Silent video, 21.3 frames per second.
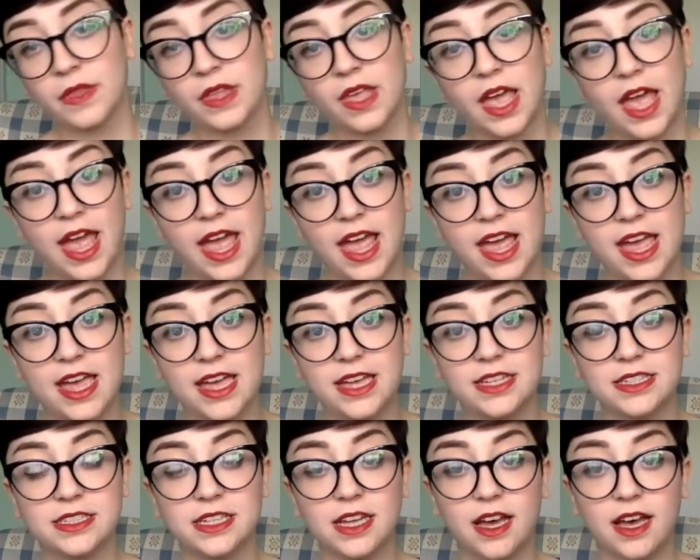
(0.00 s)

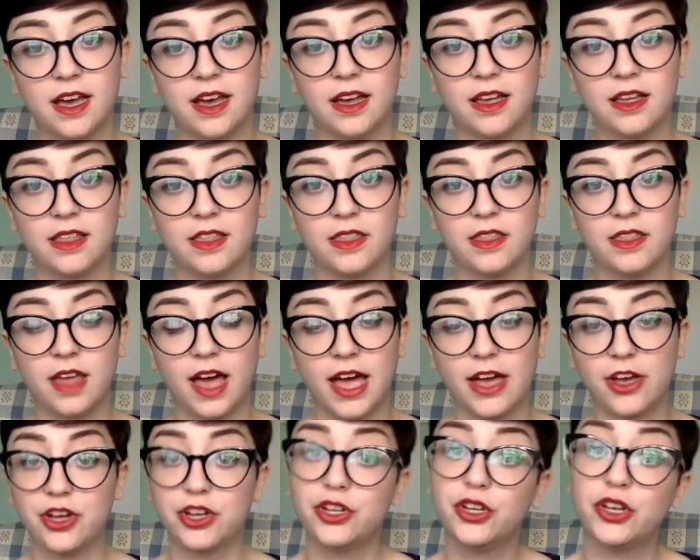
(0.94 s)
And I
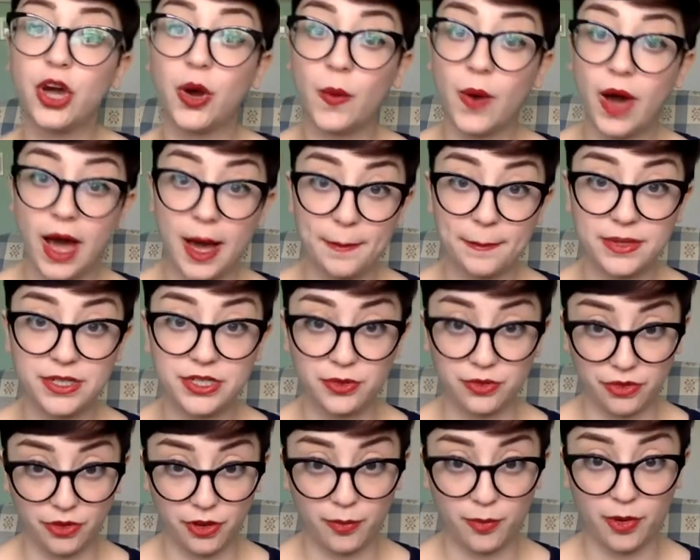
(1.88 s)
couldn't go up to a
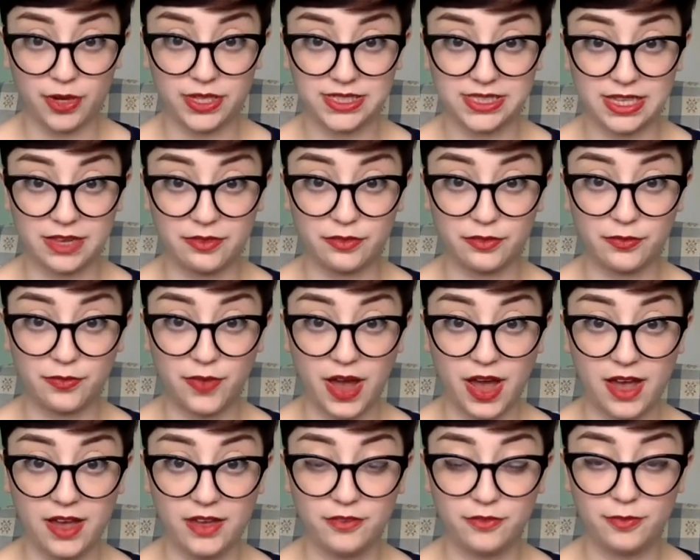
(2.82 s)

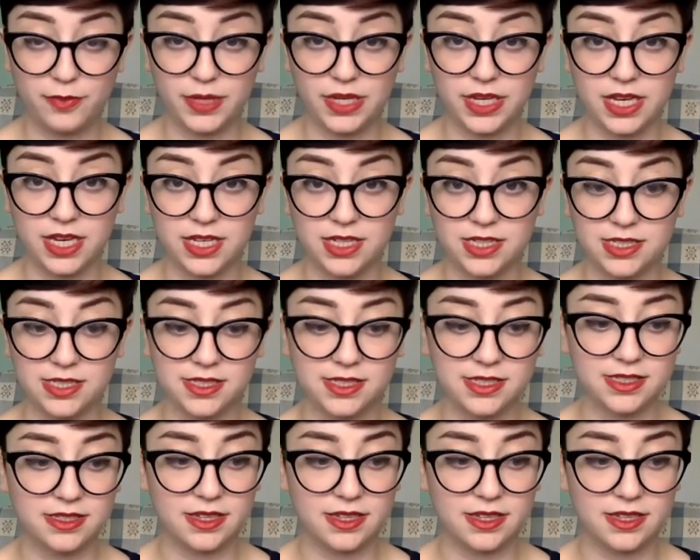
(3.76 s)
3.75 because